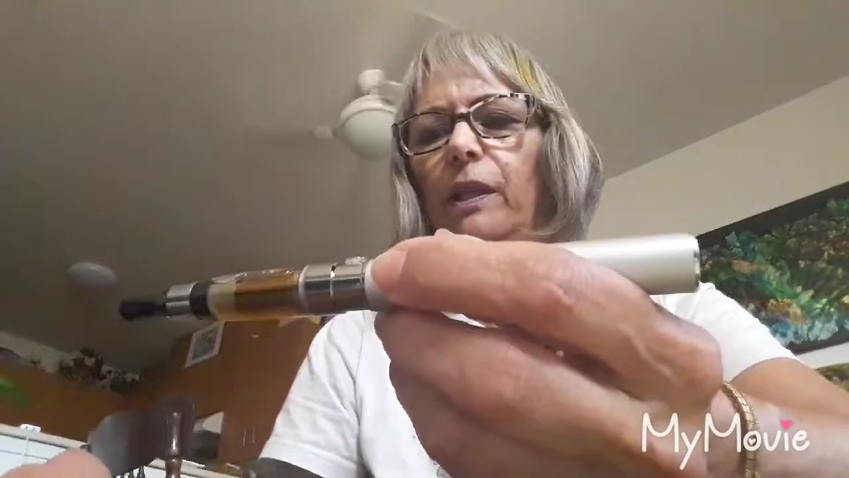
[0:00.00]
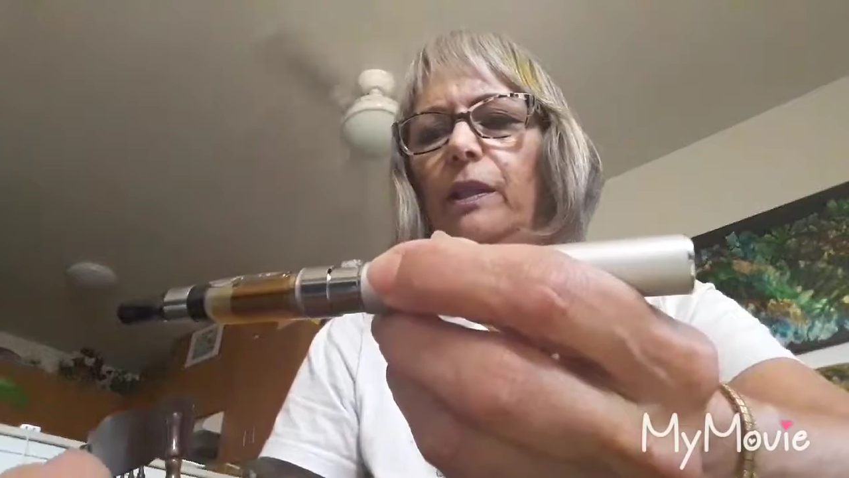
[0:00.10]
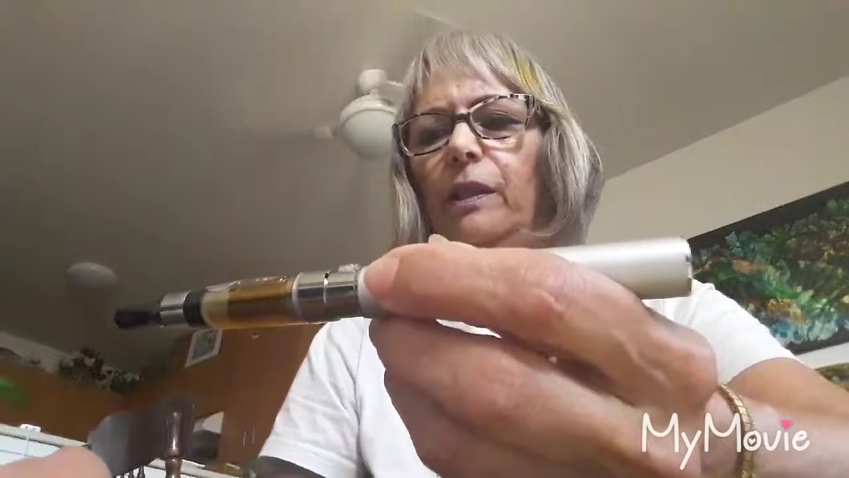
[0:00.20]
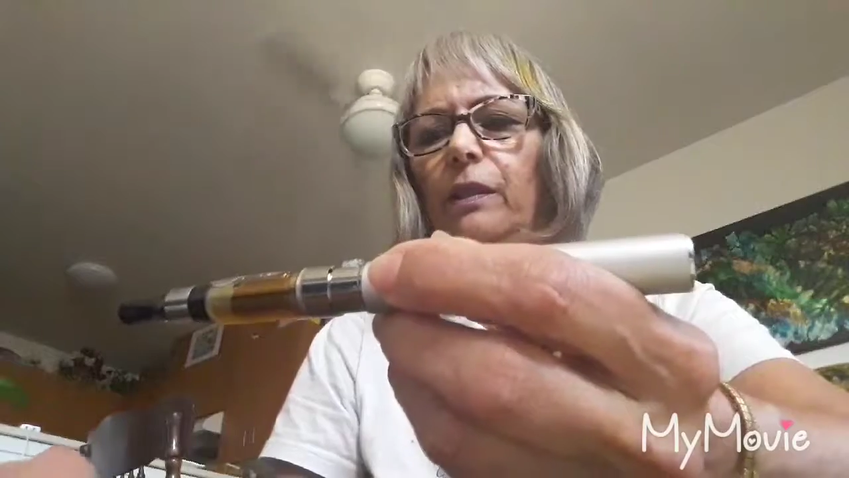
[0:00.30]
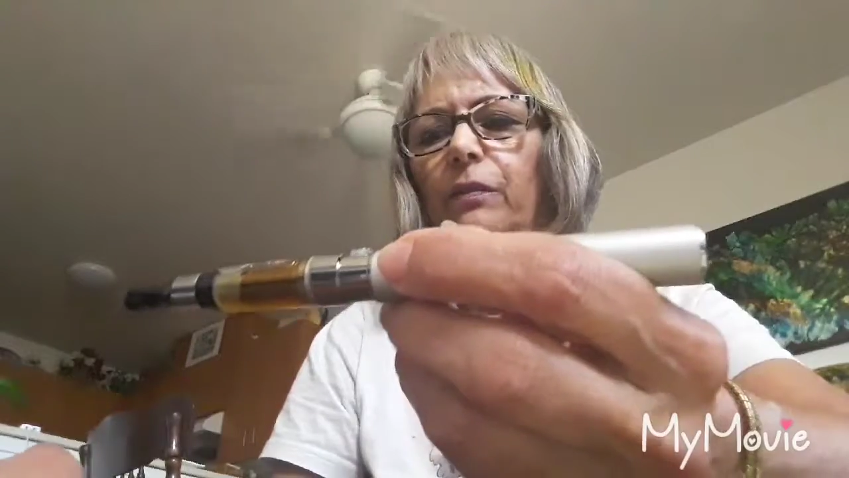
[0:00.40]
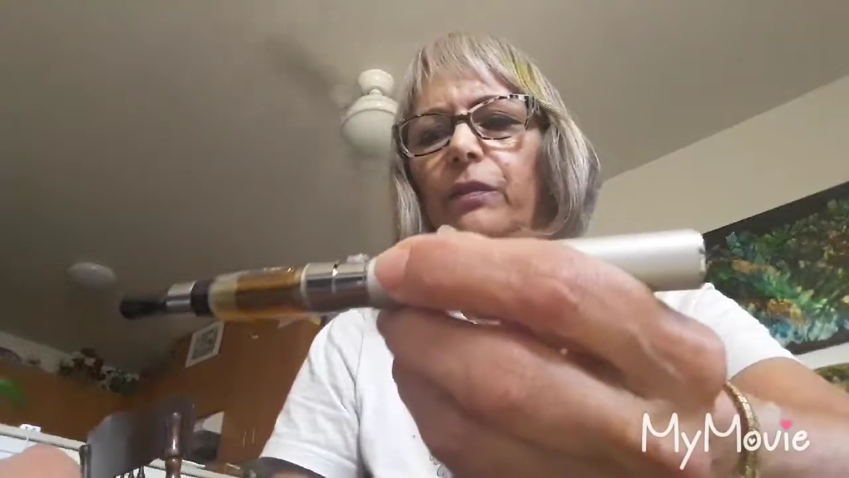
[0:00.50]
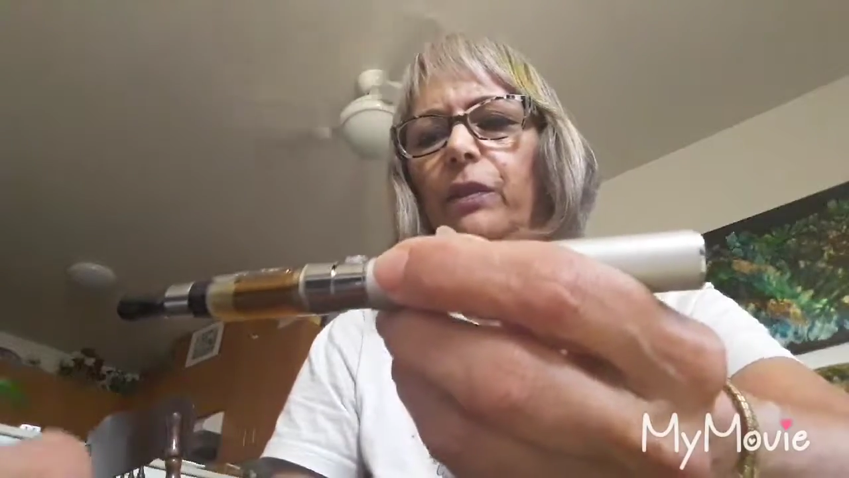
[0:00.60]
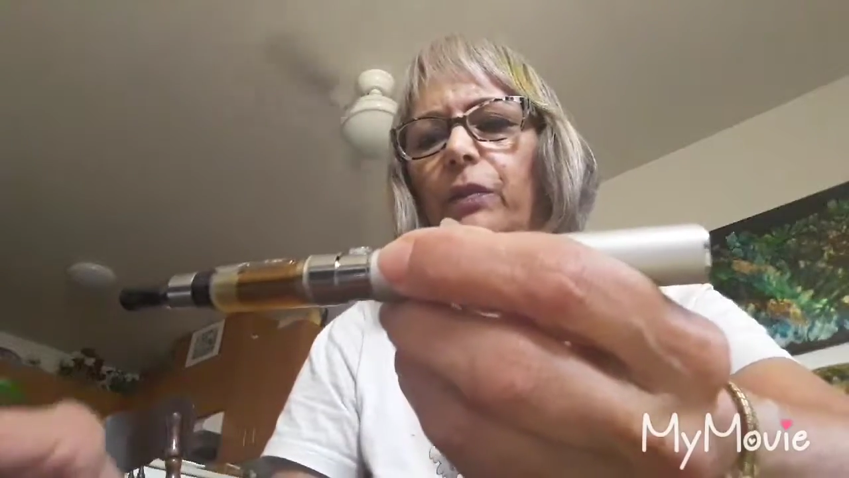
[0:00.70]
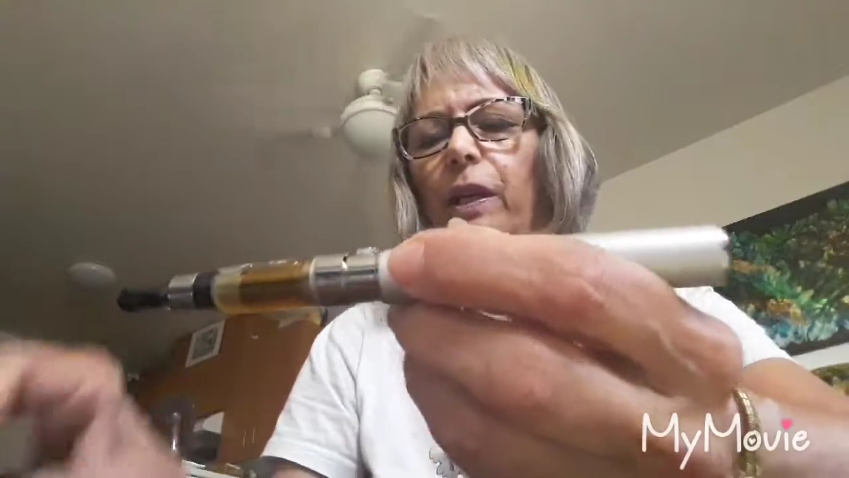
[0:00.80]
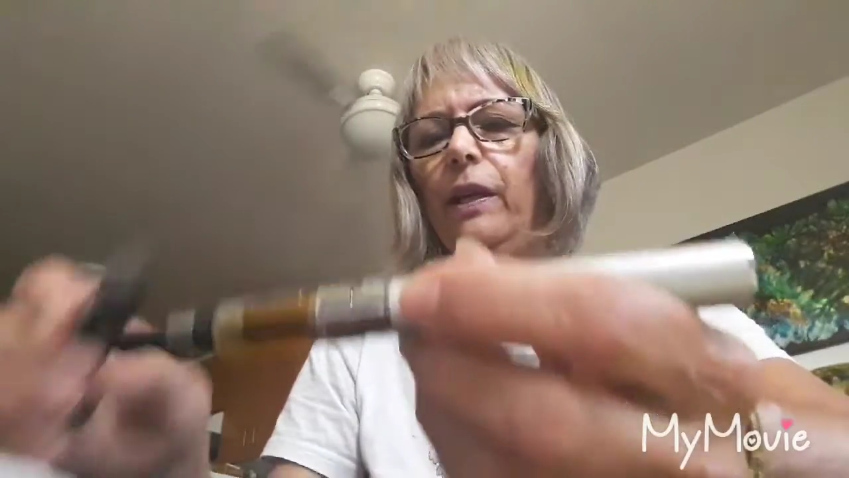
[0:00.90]
and then if
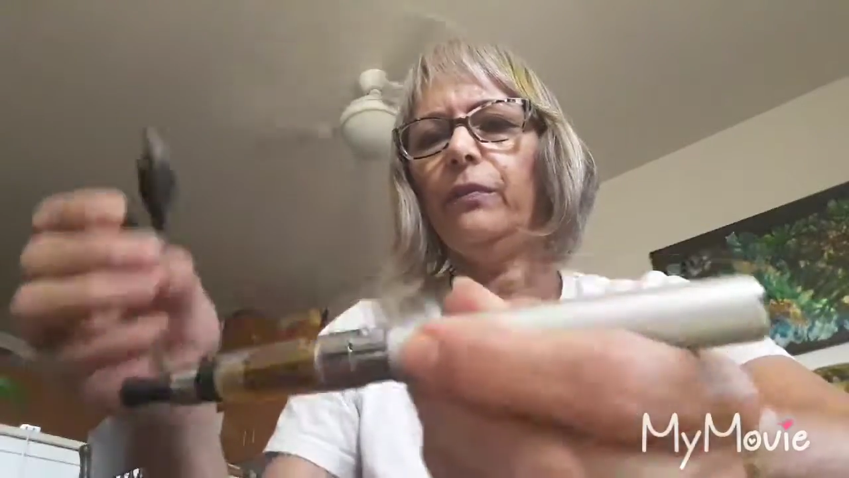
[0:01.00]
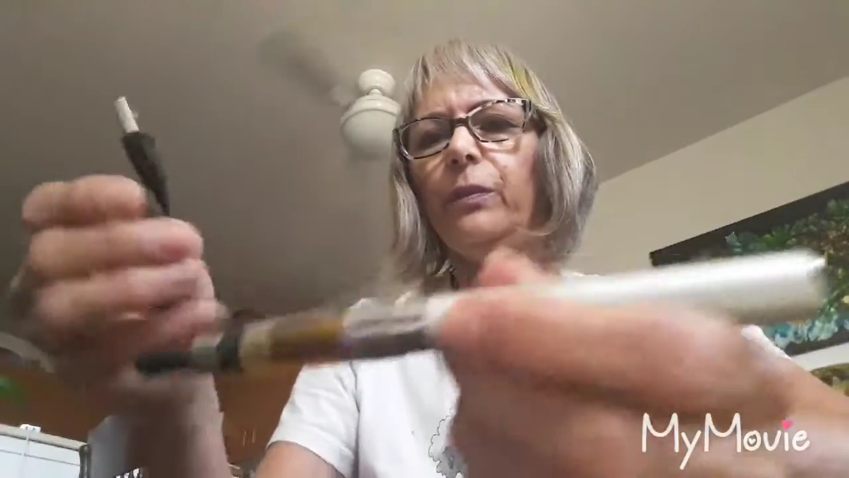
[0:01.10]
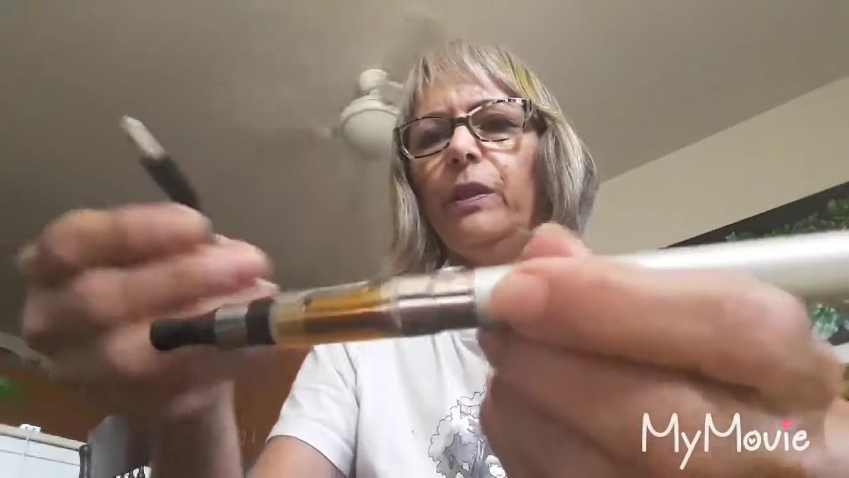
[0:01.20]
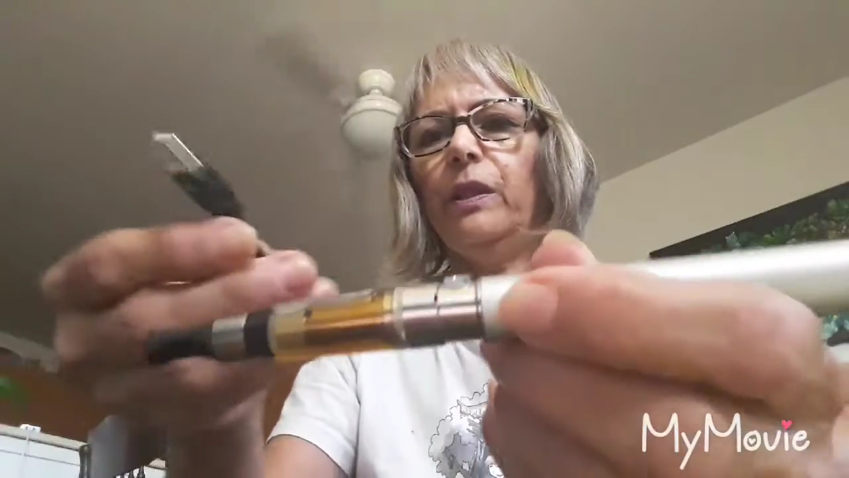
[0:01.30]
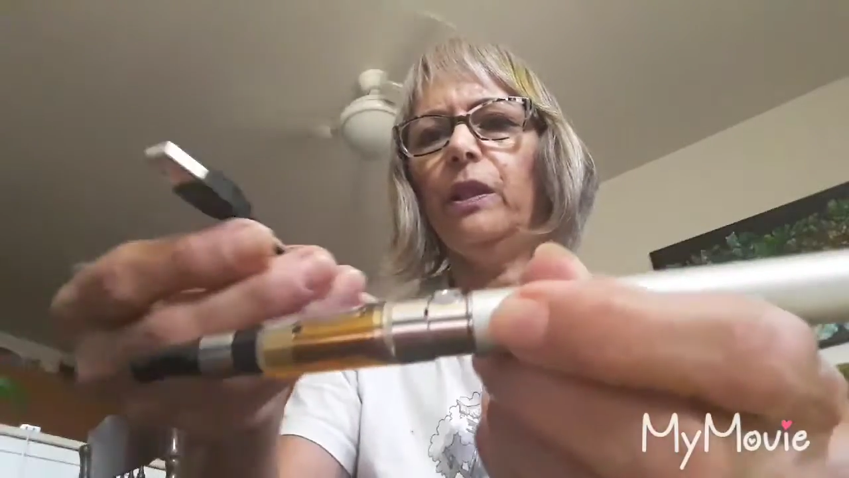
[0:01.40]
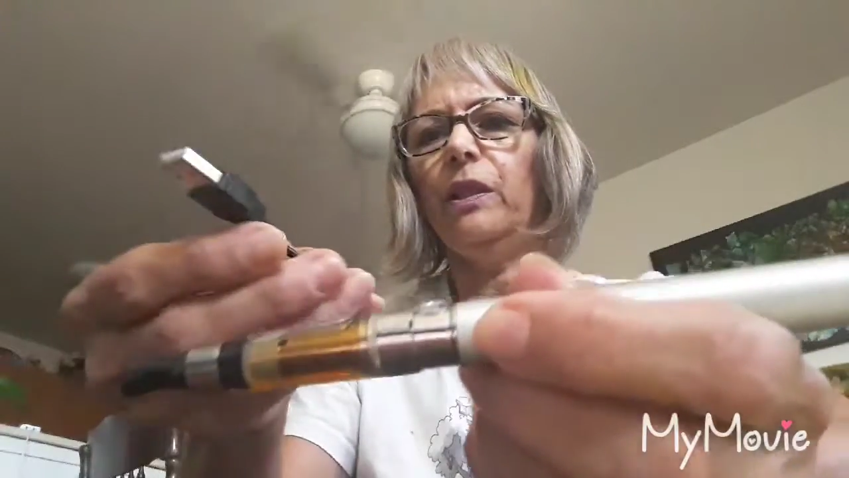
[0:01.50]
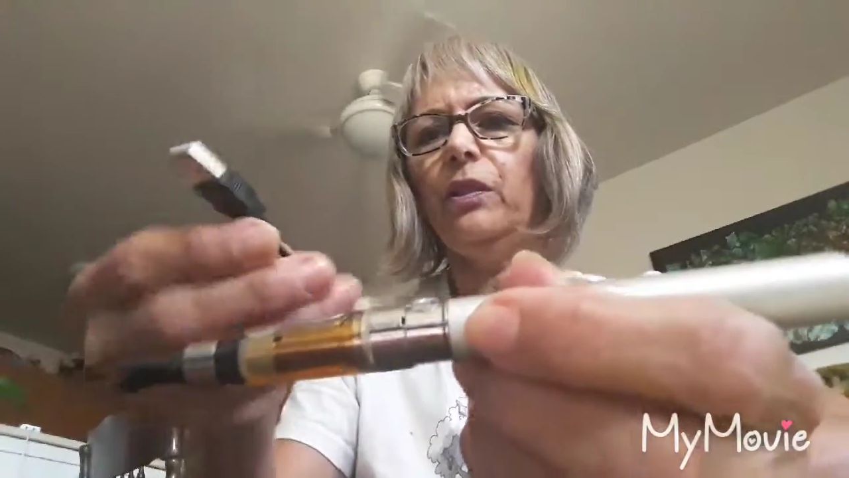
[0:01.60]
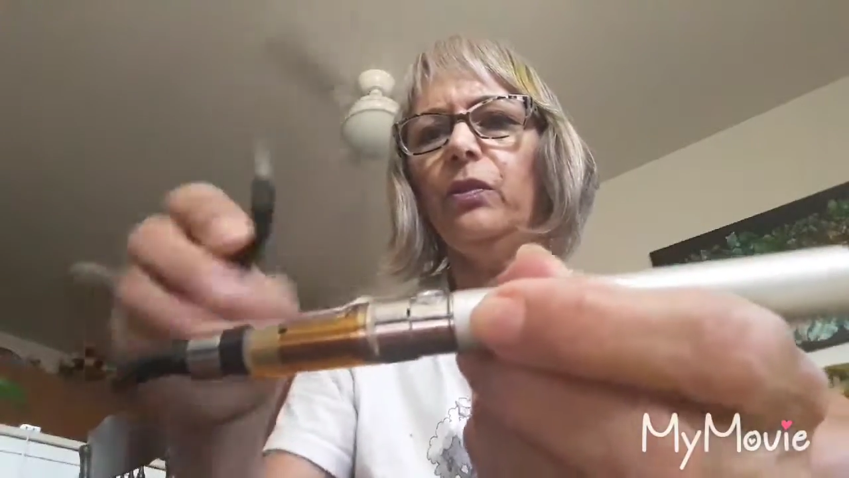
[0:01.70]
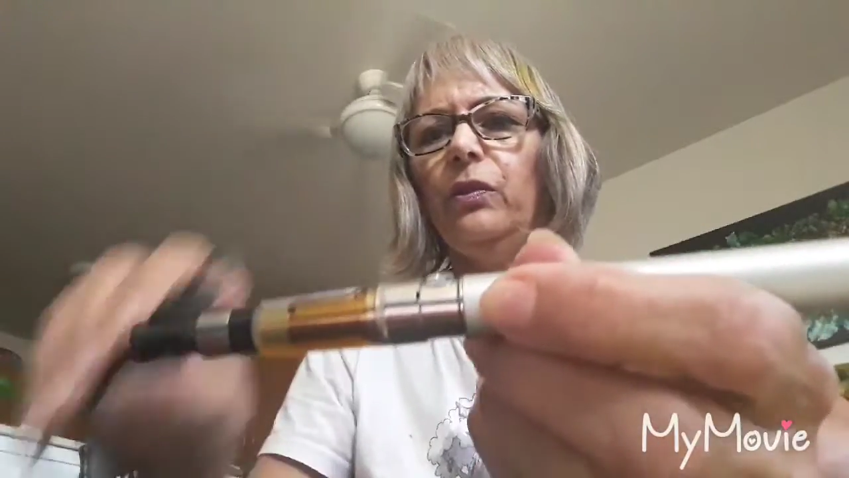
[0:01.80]
you don't have one of these,